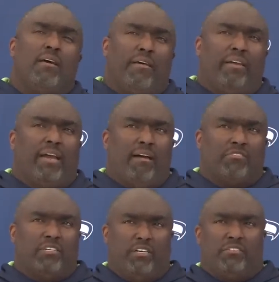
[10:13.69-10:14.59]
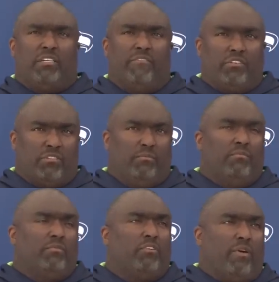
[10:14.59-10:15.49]
I think, obviously, is giving
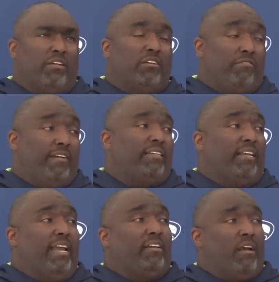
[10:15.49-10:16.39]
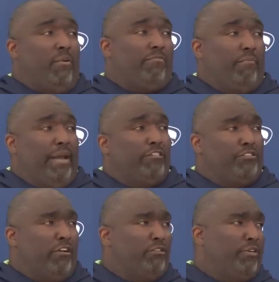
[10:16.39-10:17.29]
some credit to the fact that he had to come off a major
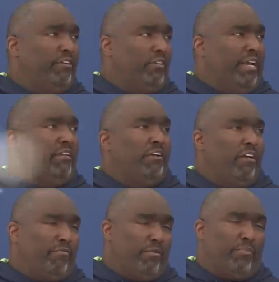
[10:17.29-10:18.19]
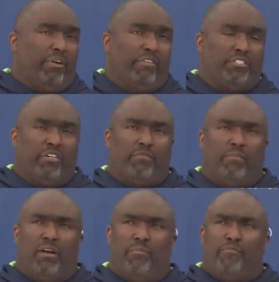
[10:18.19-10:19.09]
surgery late in the year from the previous year
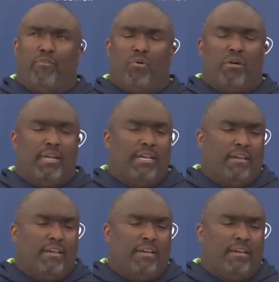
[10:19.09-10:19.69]
before.